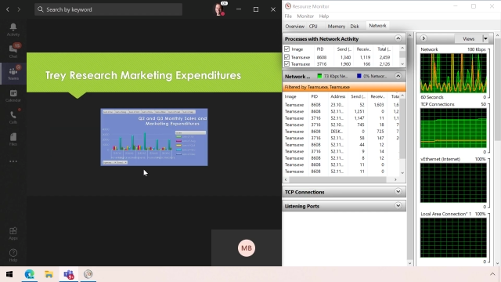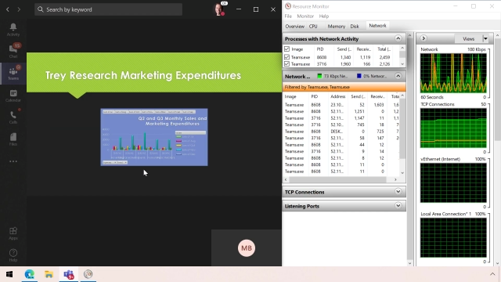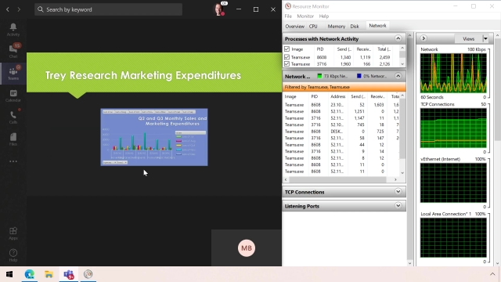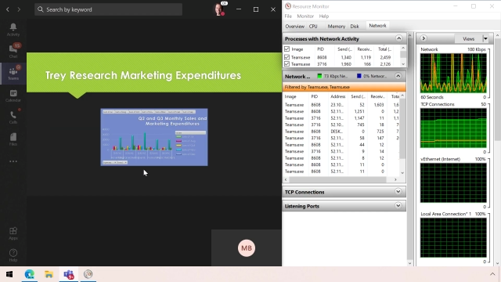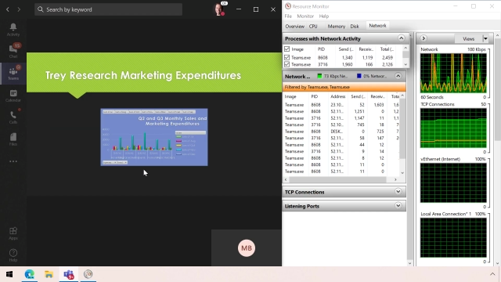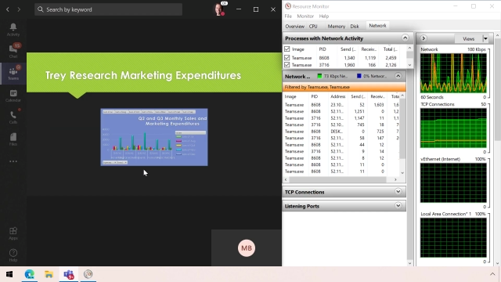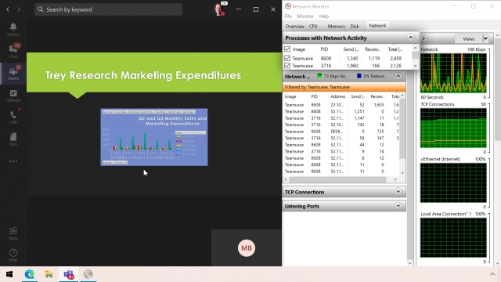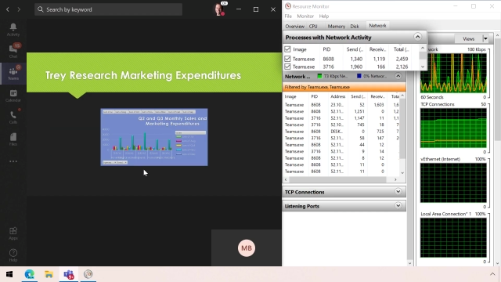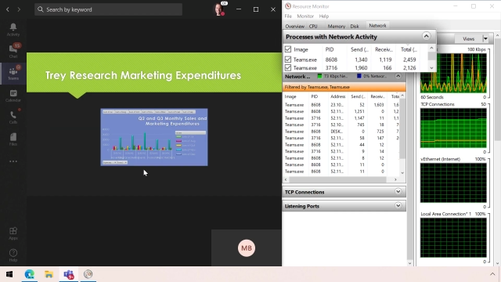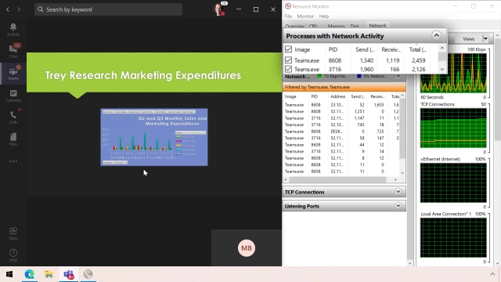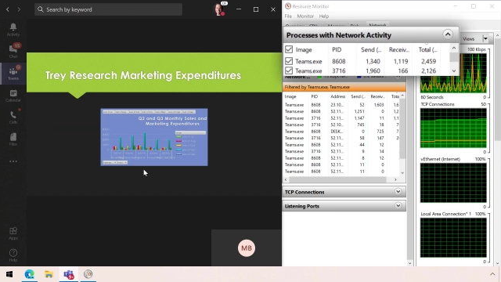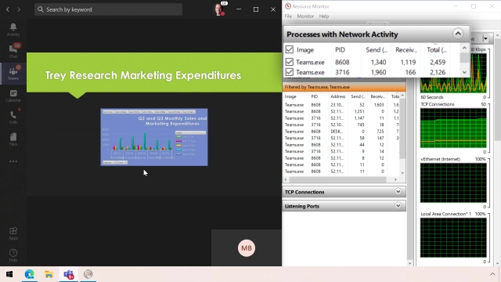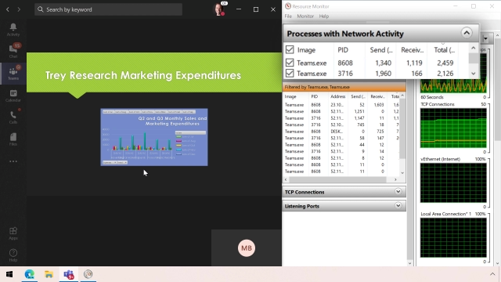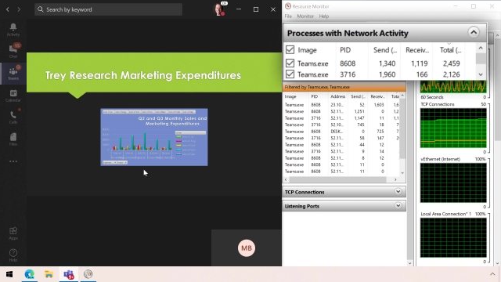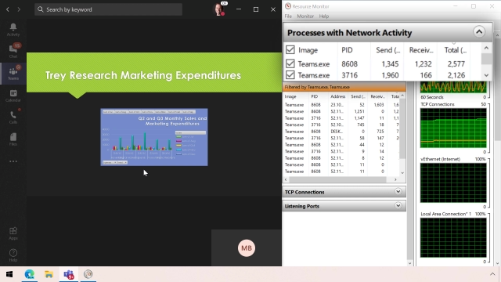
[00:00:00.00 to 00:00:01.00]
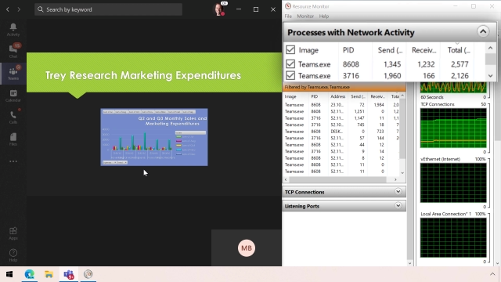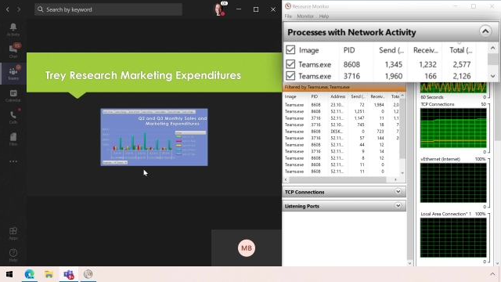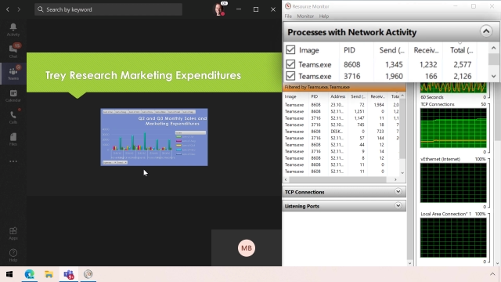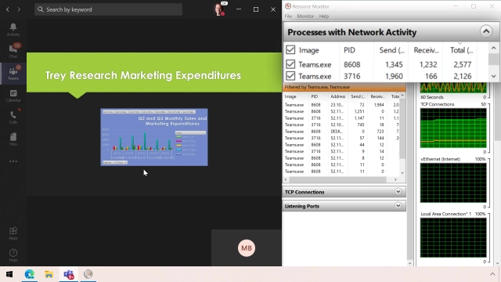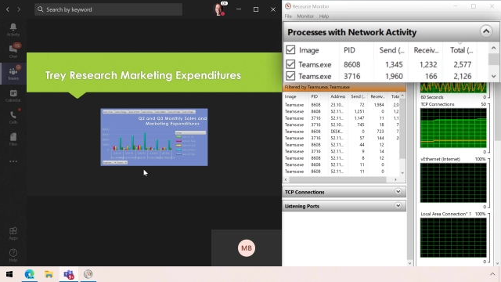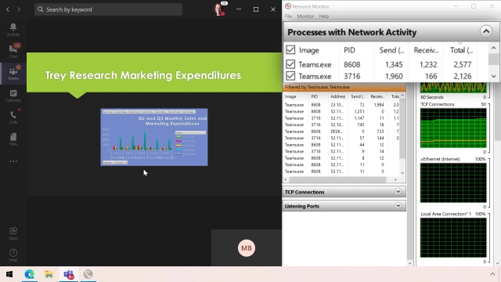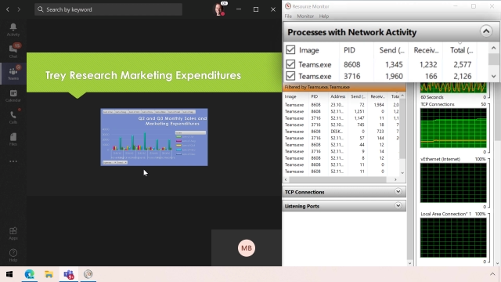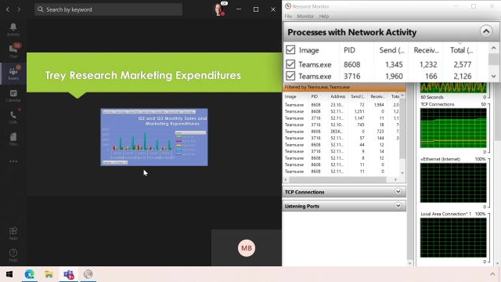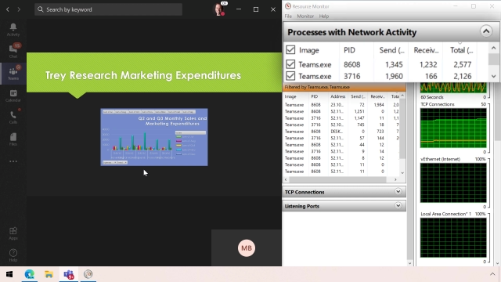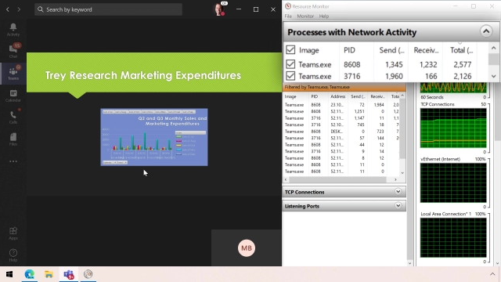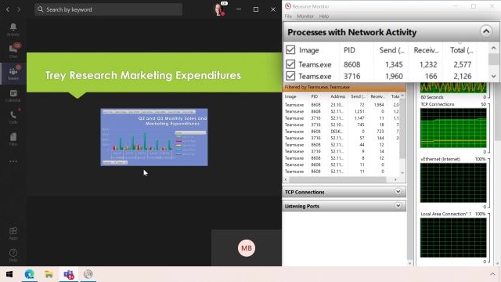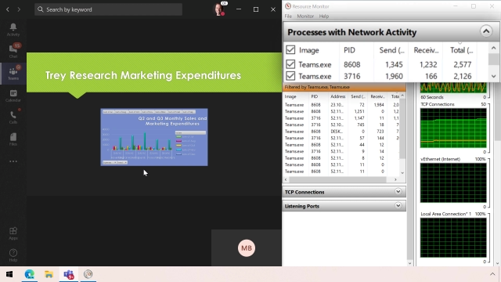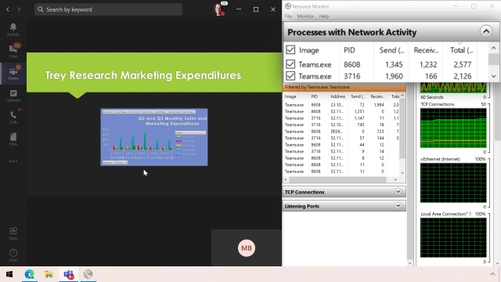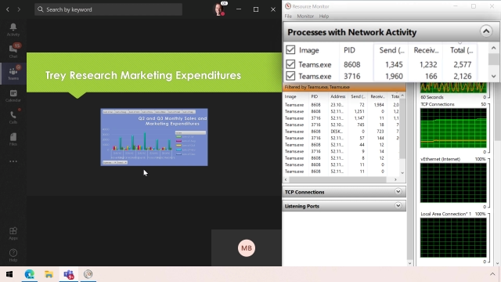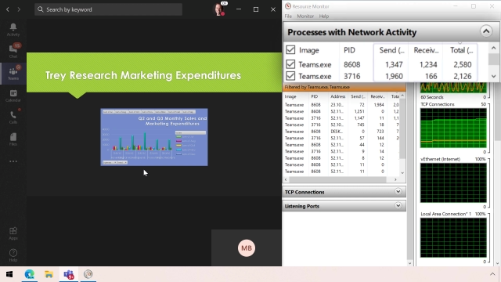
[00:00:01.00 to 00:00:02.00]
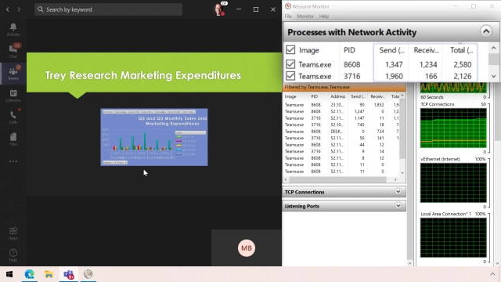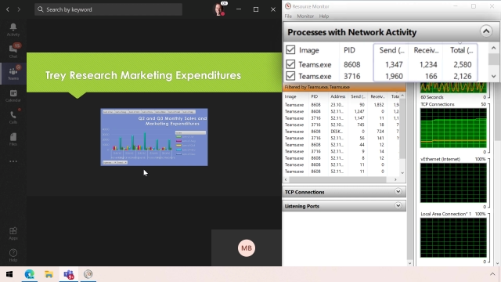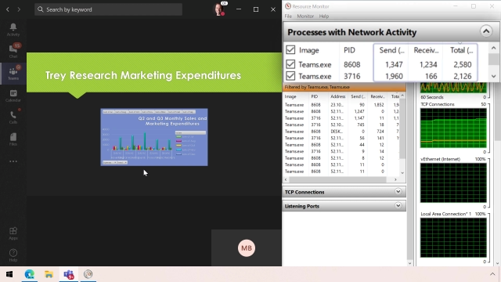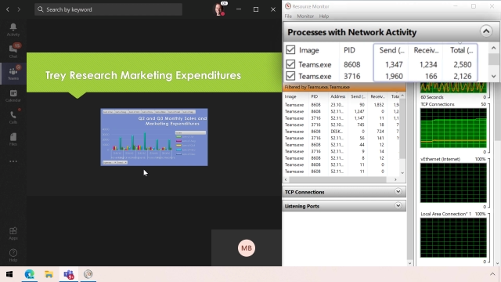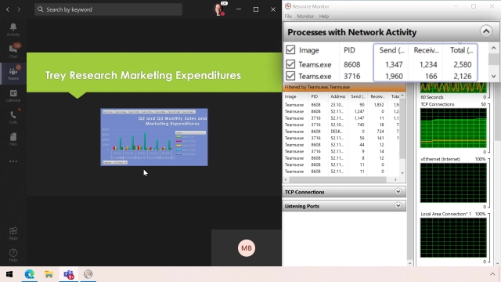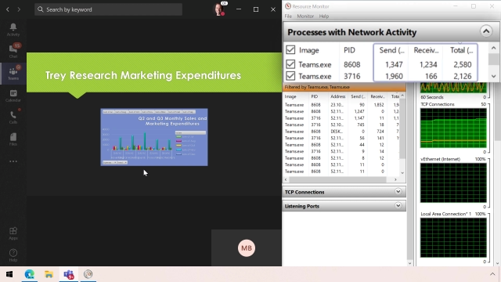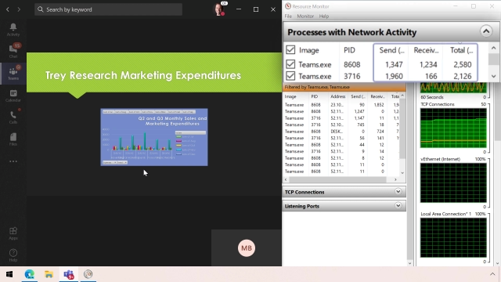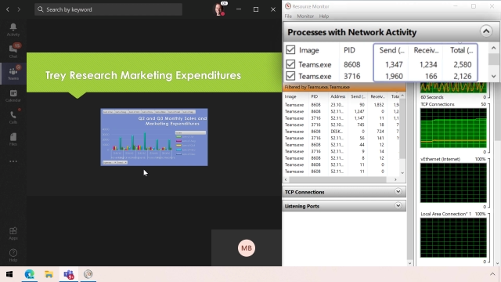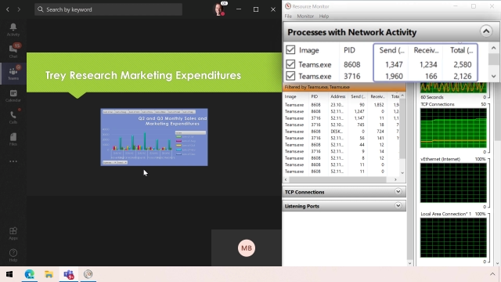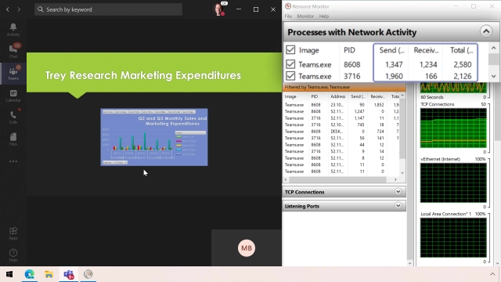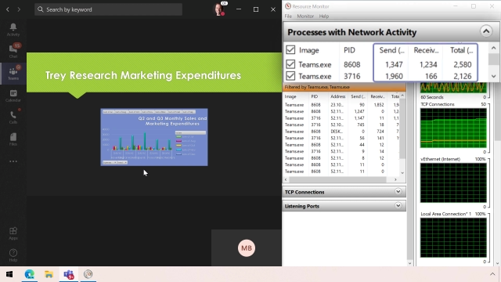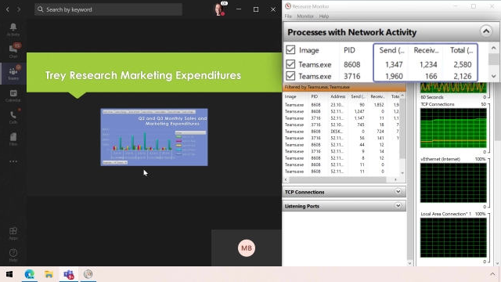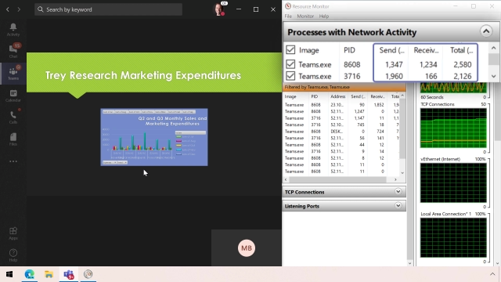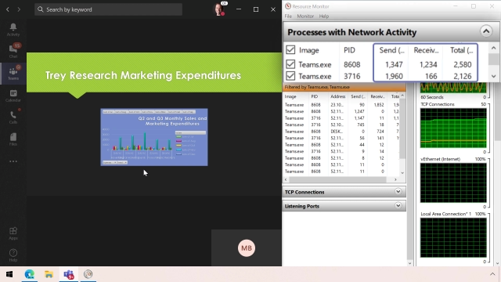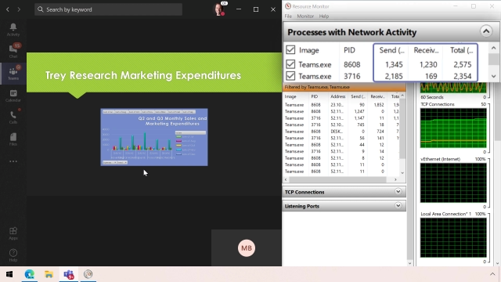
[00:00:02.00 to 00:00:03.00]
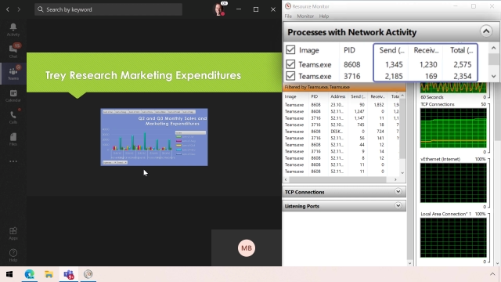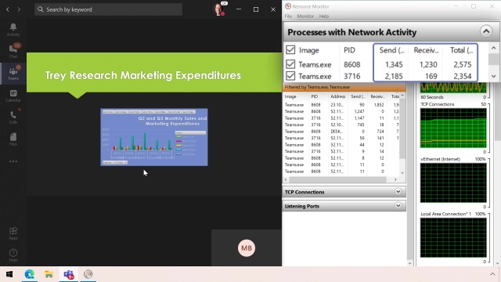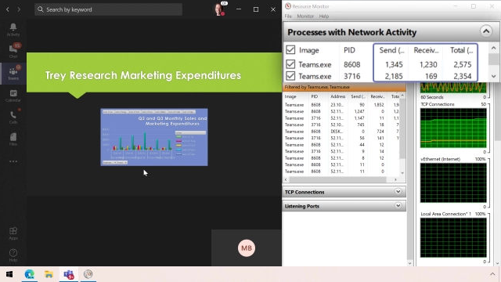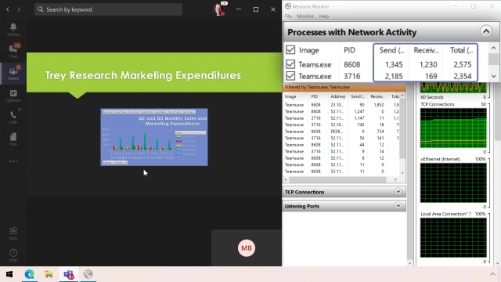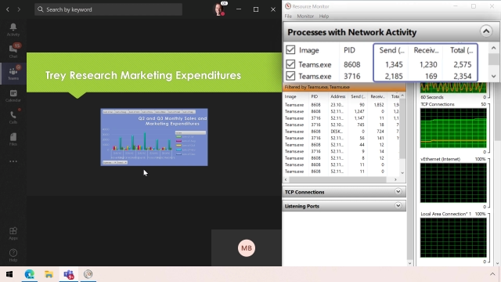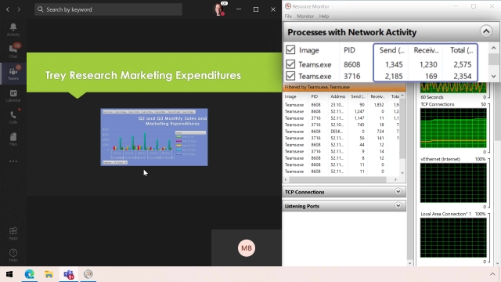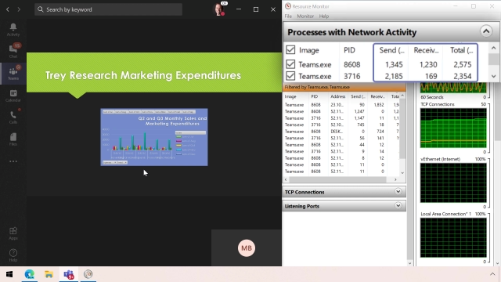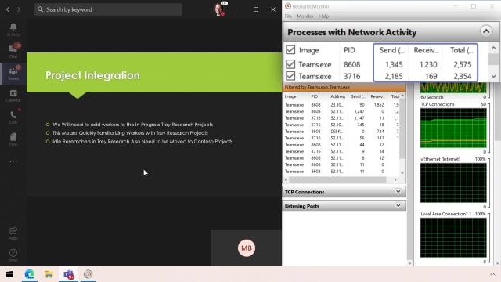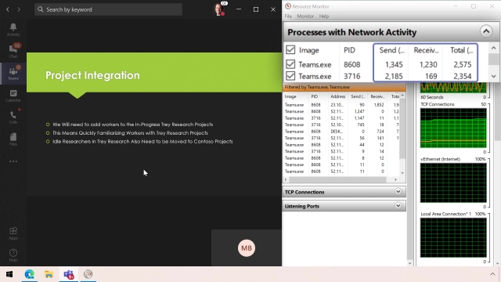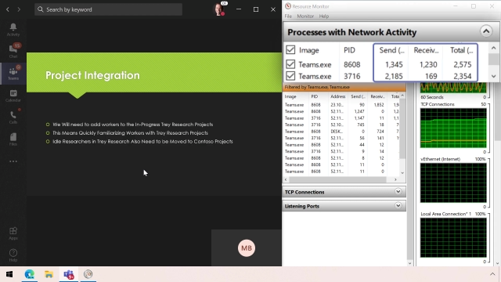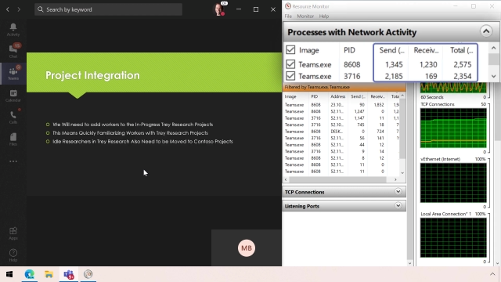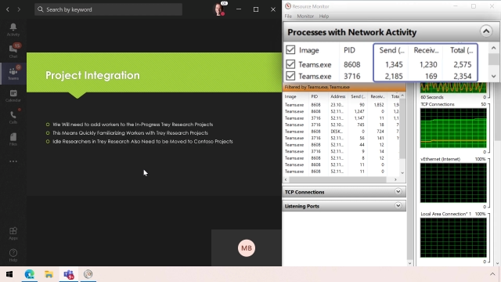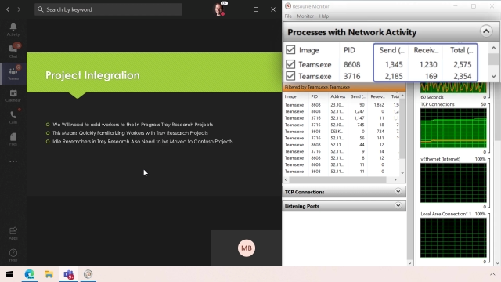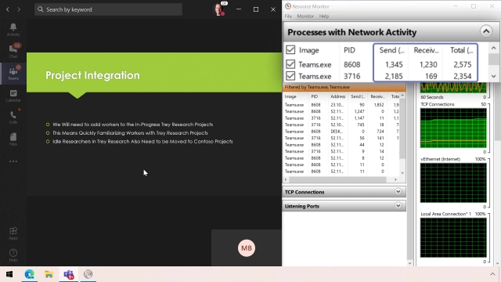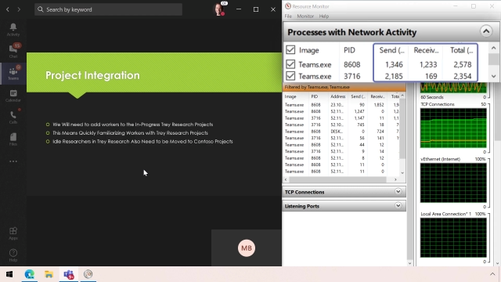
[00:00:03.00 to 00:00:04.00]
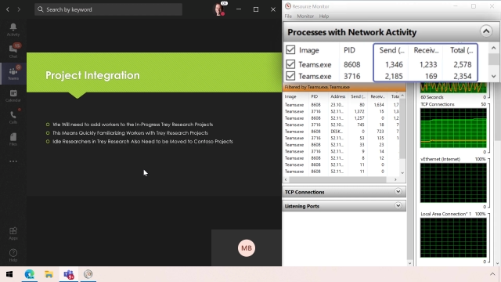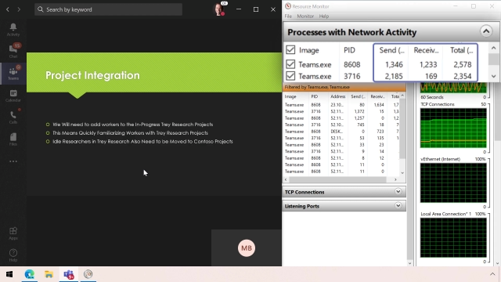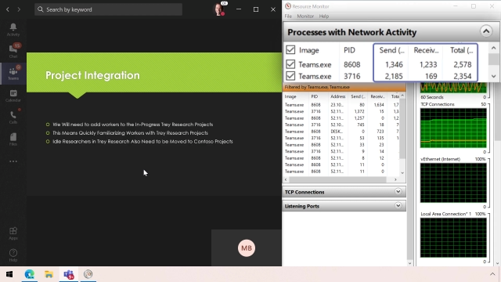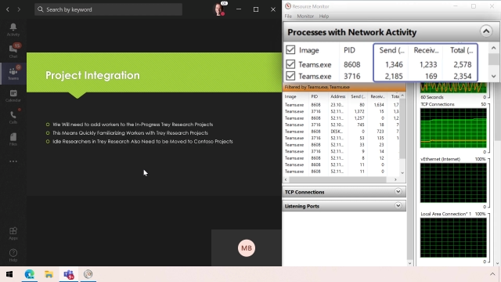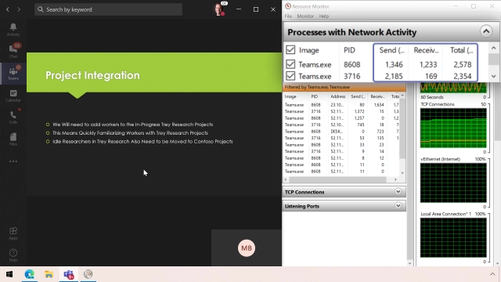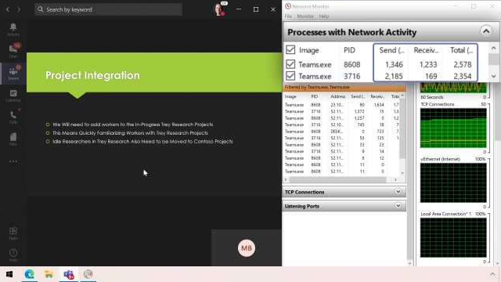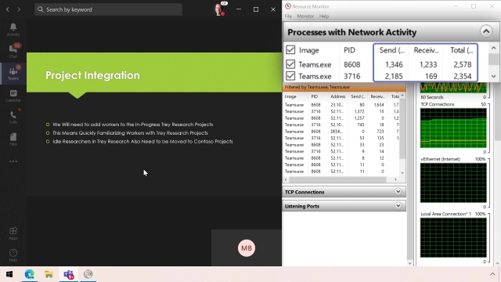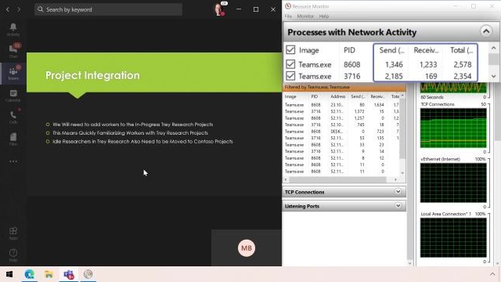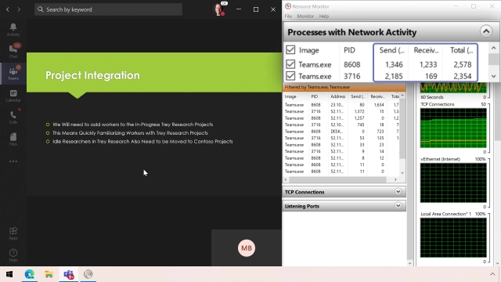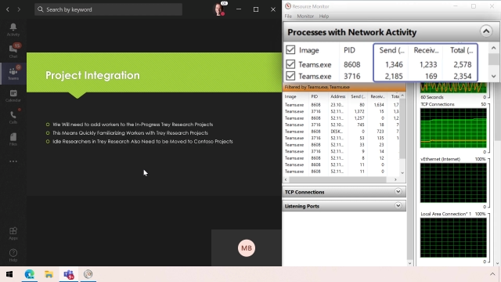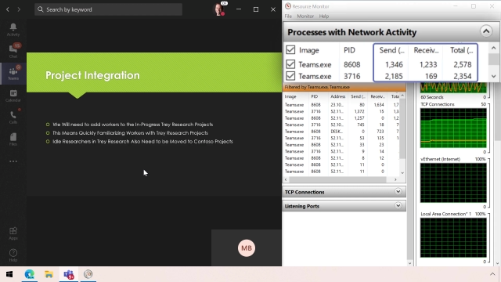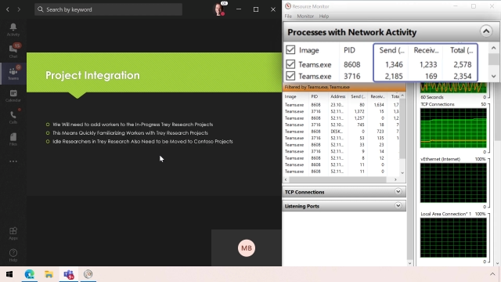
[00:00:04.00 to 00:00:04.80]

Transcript: [unreadable: no face in view]